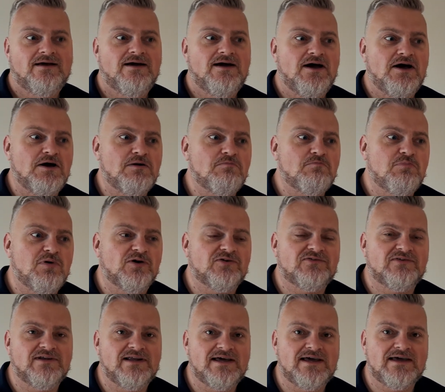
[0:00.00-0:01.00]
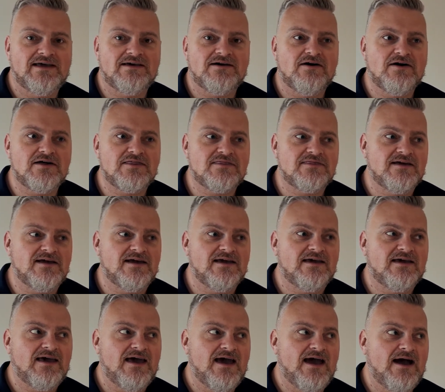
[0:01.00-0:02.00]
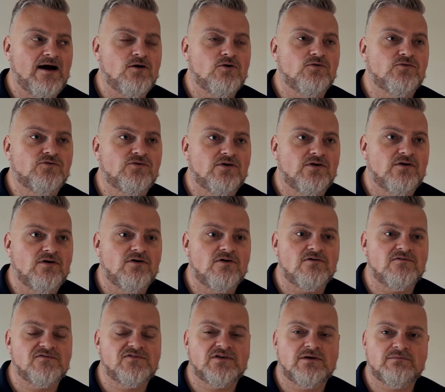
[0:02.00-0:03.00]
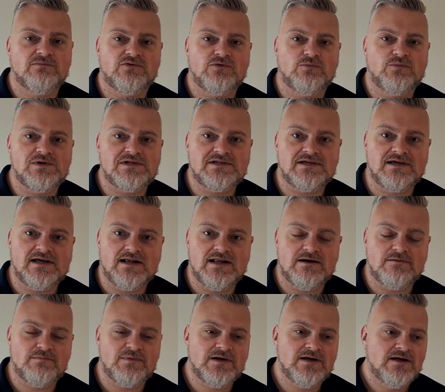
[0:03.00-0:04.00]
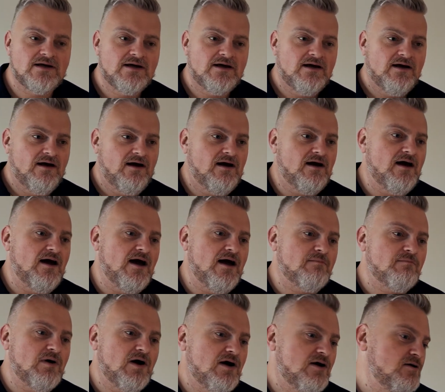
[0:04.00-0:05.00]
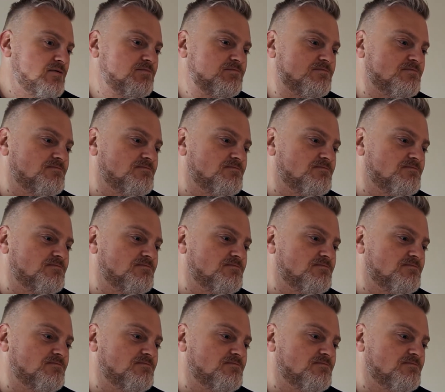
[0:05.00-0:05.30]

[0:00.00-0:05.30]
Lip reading: bottling, I think, out of Somerton Whisky Club. I